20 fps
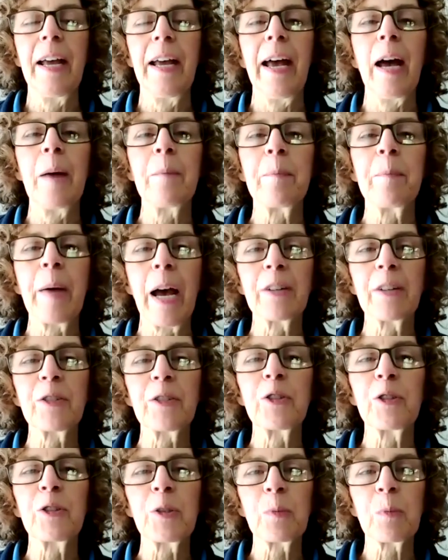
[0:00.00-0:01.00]
at
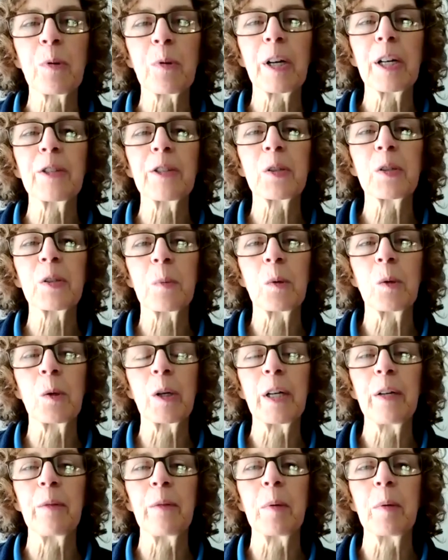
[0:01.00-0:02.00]
Pastors Prayer
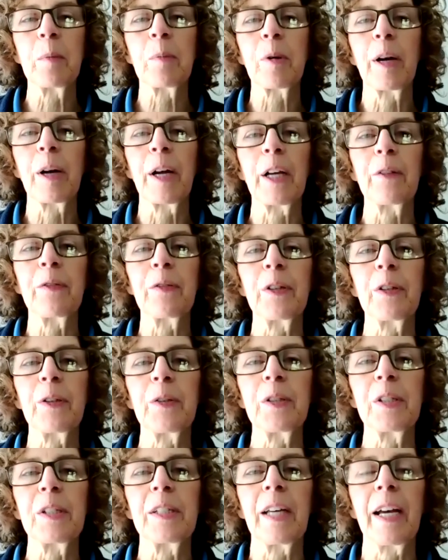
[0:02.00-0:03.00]
Support have been praying for you
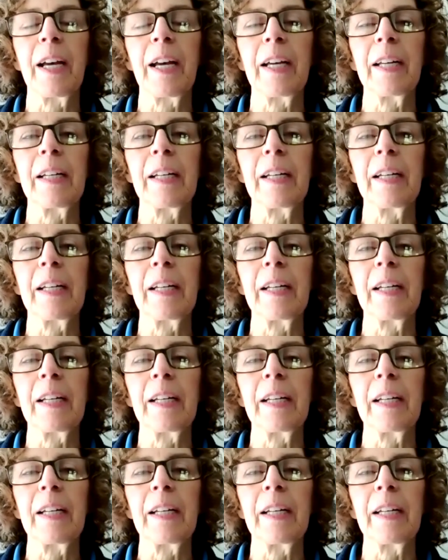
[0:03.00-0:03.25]
today,